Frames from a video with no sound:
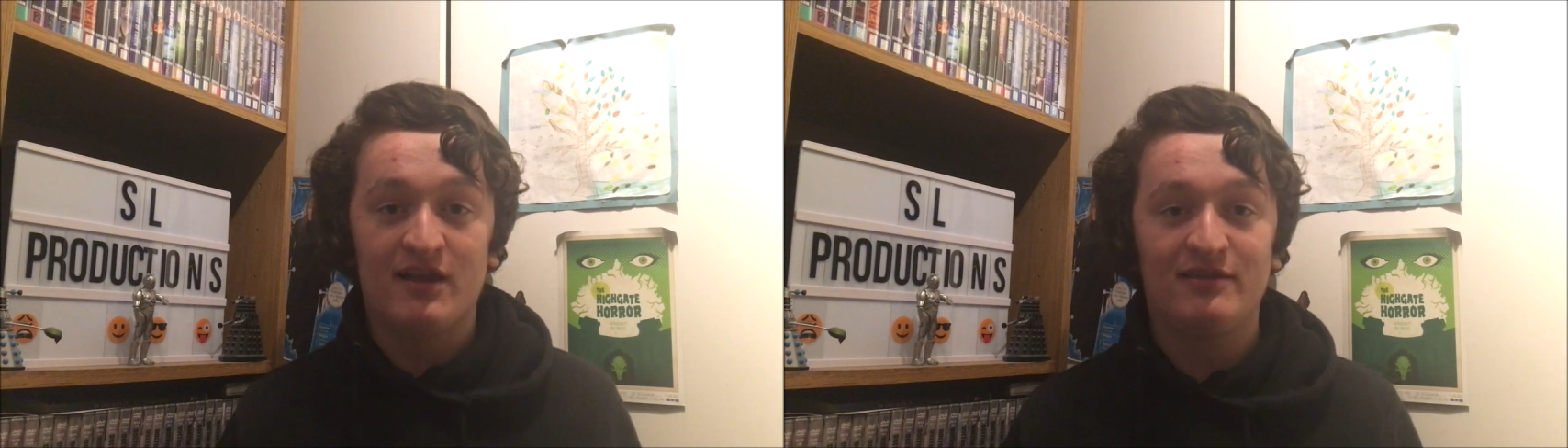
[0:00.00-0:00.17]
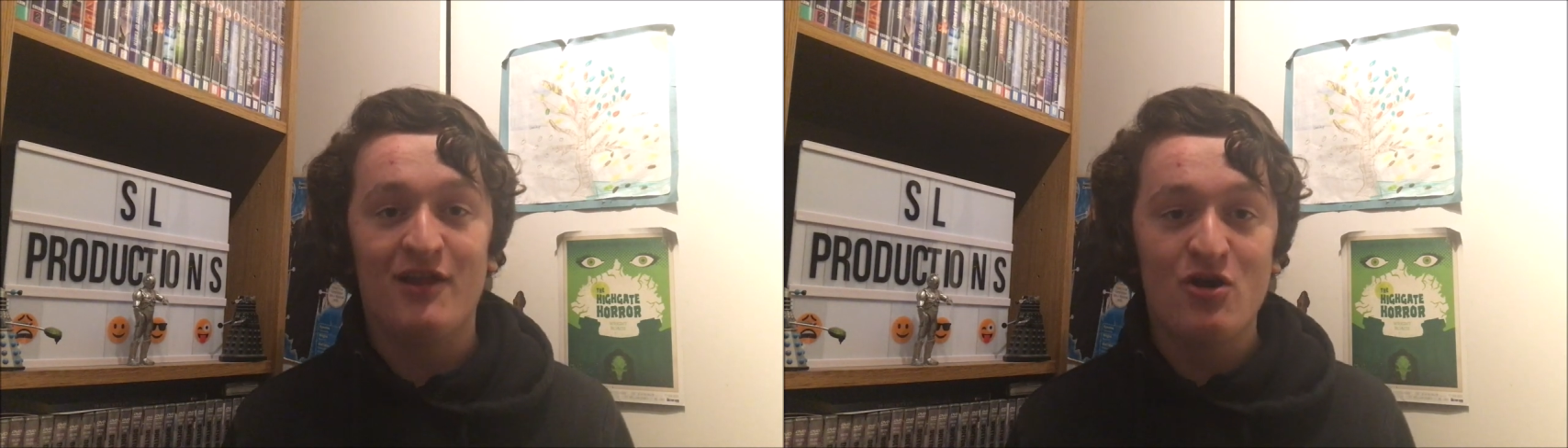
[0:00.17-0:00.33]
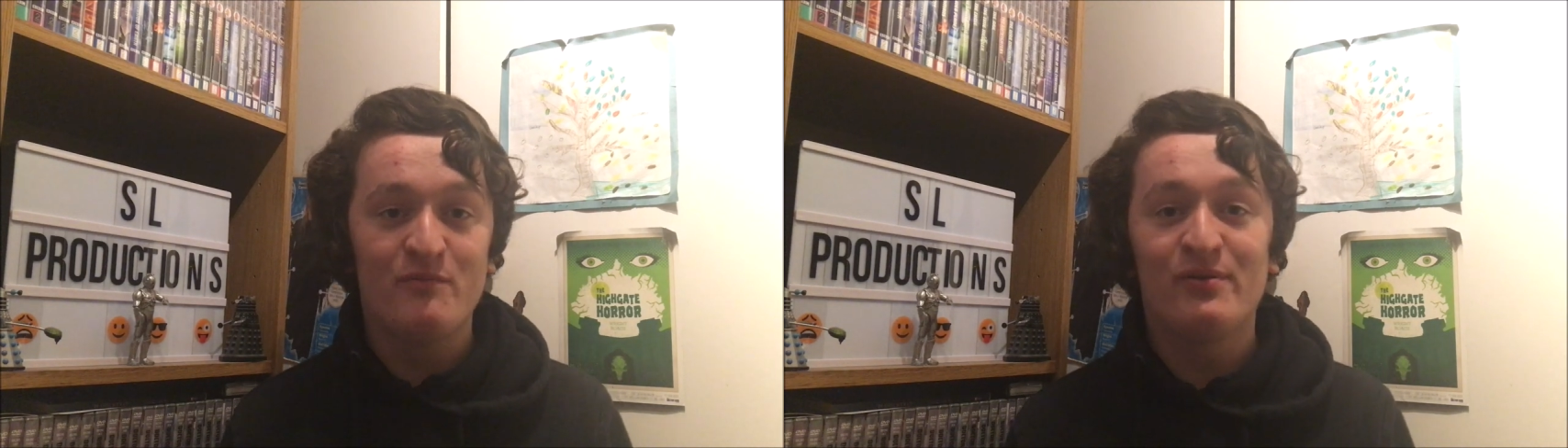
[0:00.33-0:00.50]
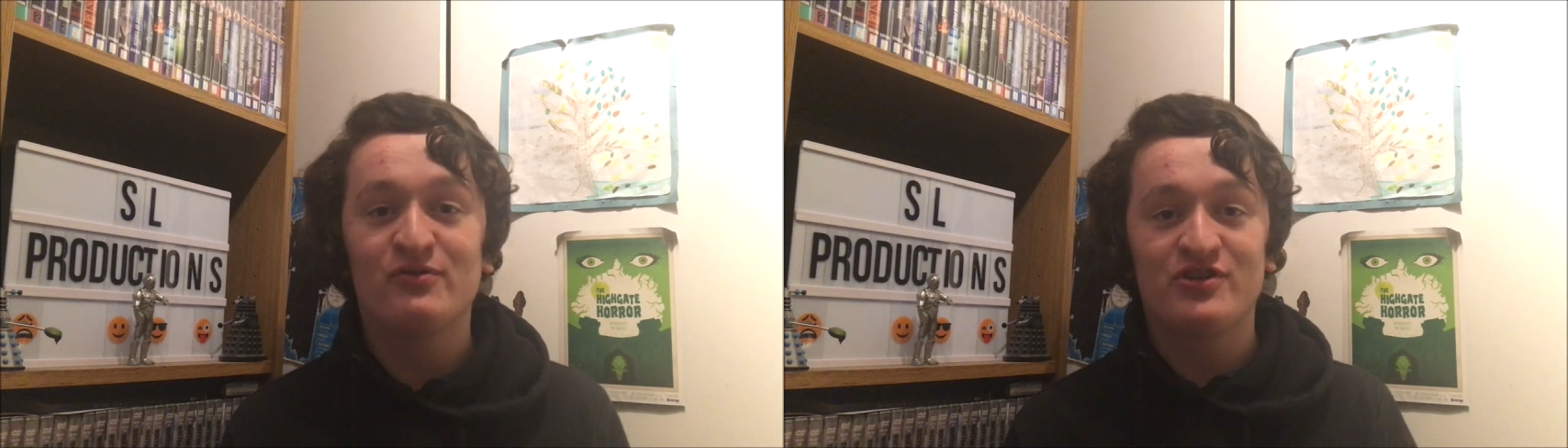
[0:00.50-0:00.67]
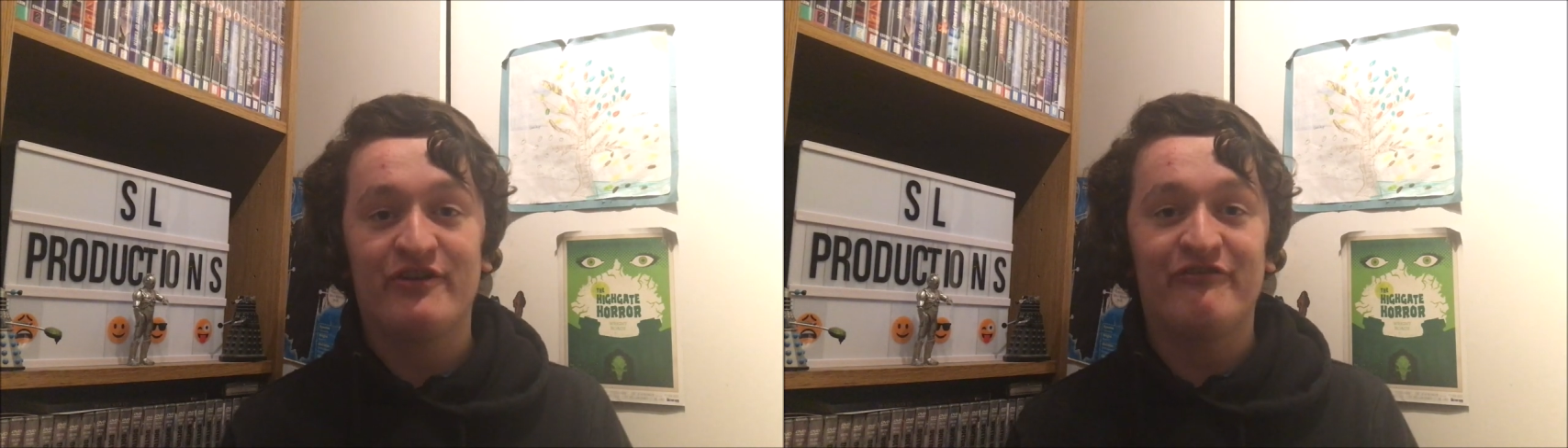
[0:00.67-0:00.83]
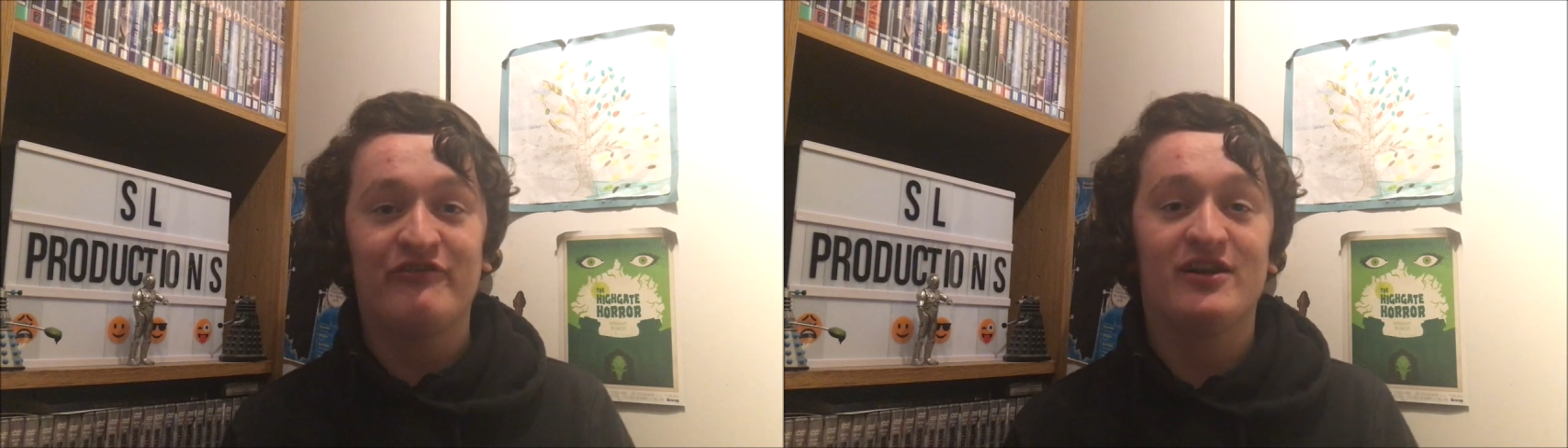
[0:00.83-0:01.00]
low
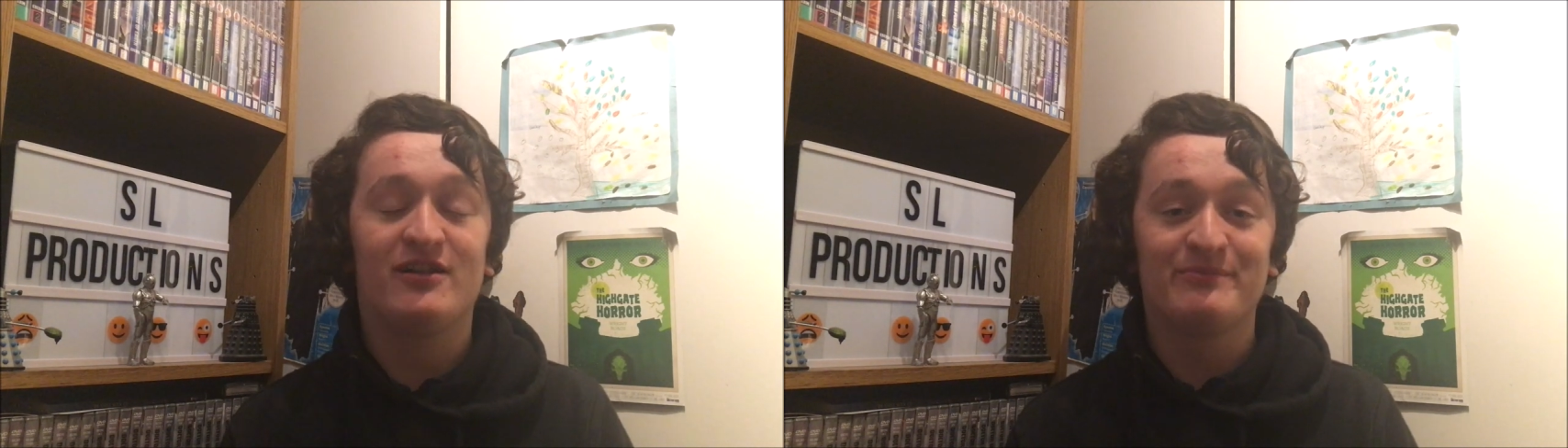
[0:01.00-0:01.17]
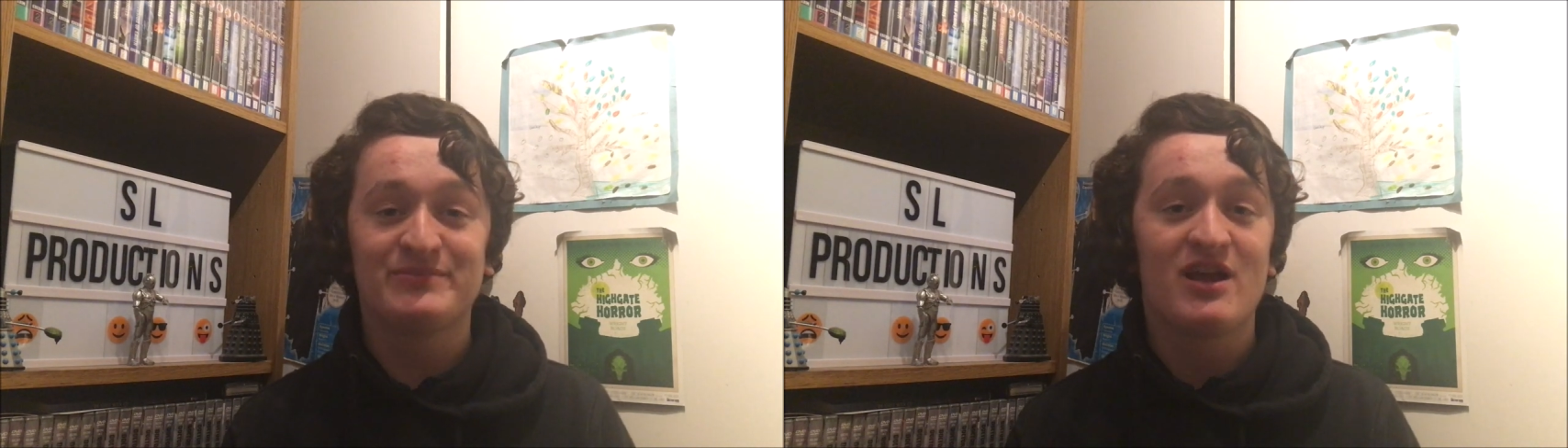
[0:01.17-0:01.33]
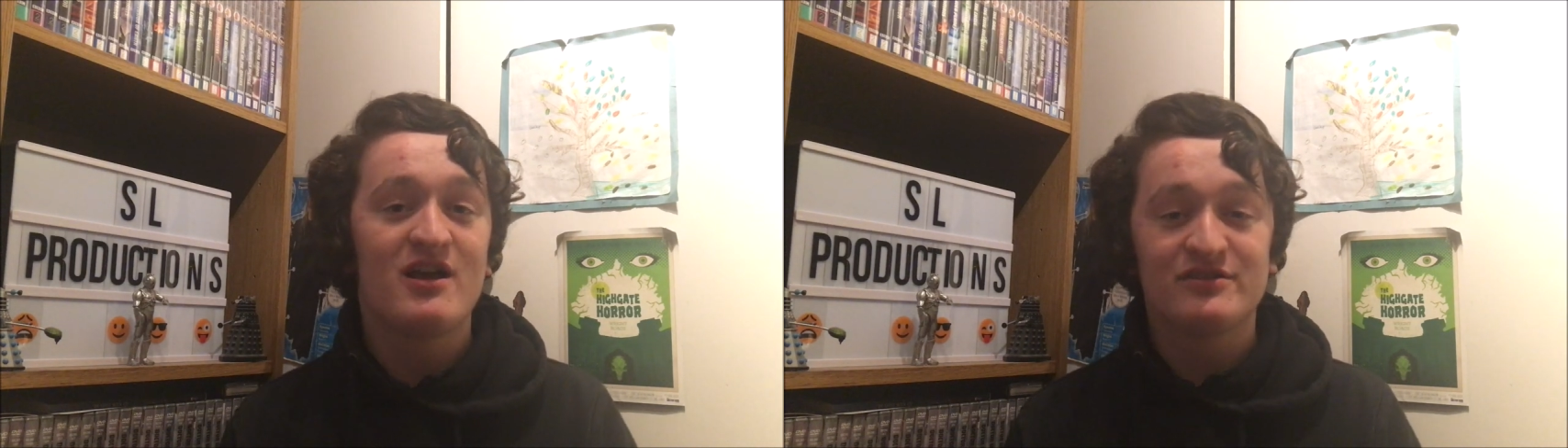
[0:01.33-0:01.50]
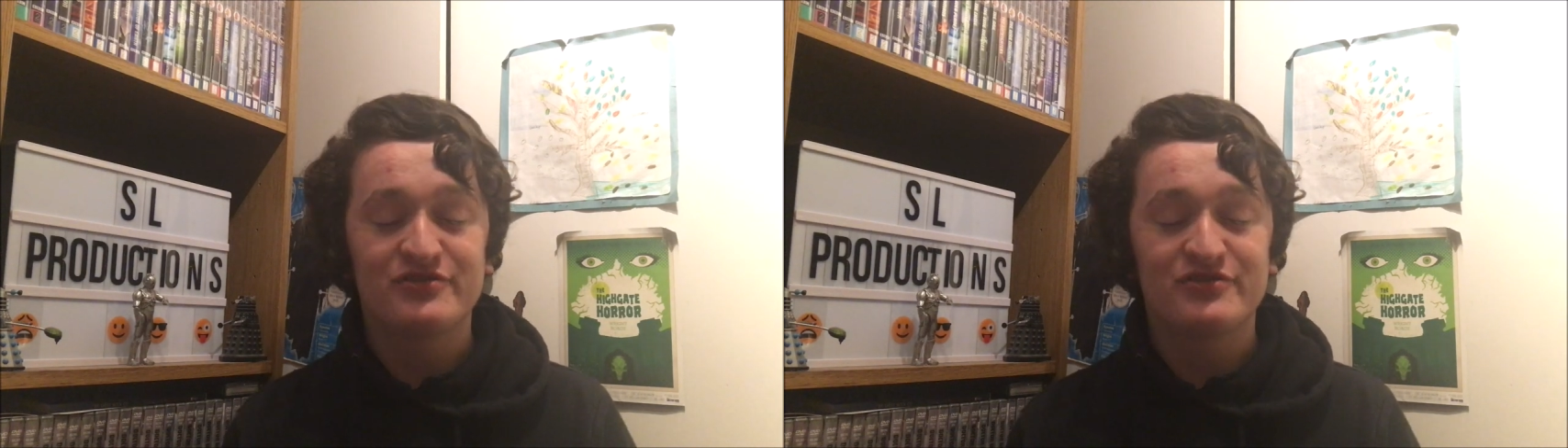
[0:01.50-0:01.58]
budget films.